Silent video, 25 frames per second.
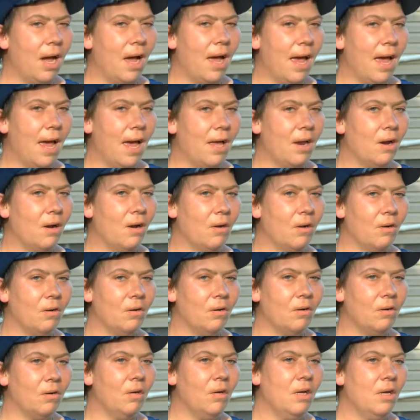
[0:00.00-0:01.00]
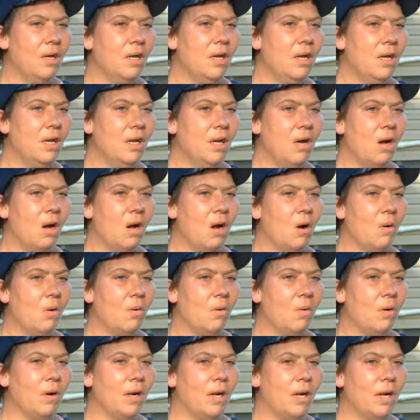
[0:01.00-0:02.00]
I had her
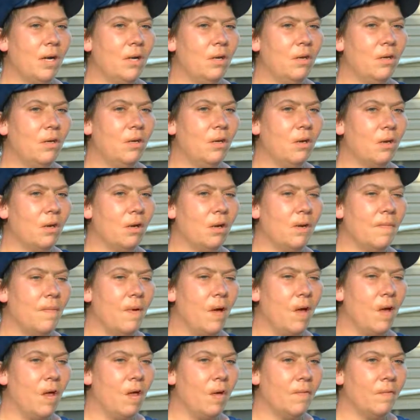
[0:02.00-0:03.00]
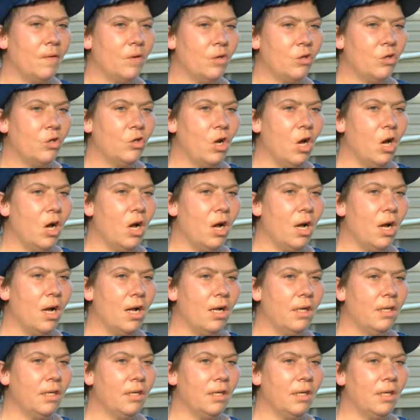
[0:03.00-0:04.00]
already took on all of her
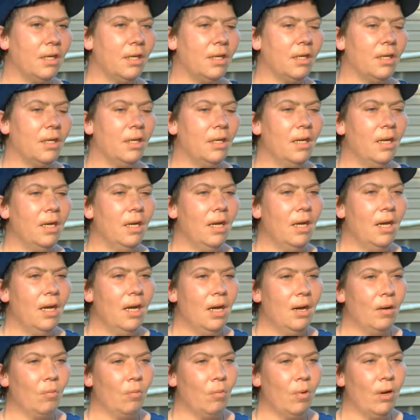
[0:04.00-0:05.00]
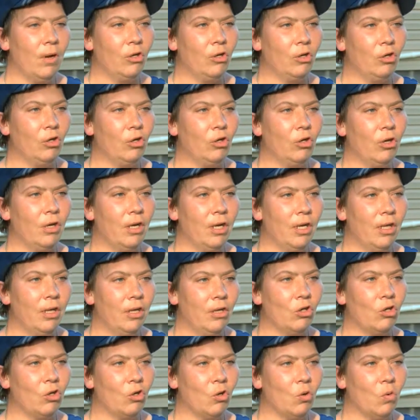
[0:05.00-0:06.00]
shots and registered in
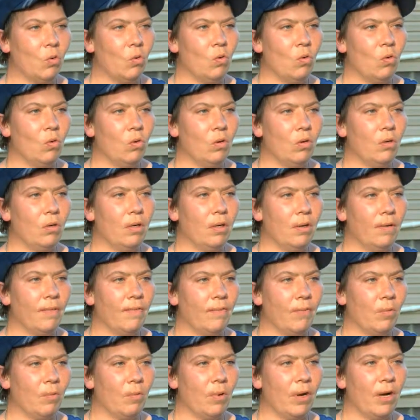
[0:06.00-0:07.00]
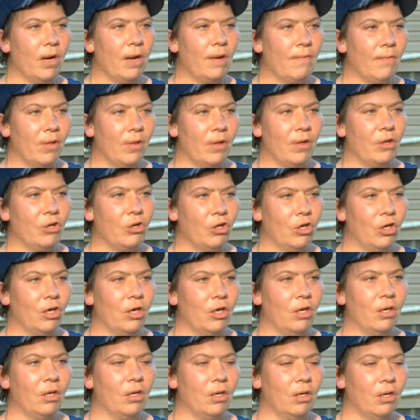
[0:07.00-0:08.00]
the school ready for this
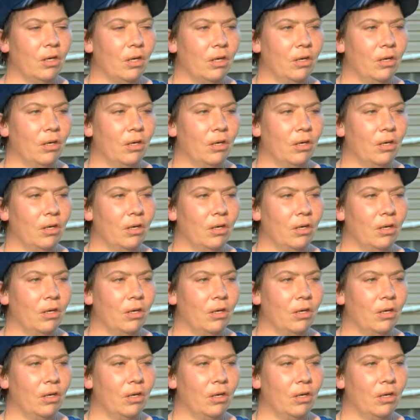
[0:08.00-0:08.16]
year.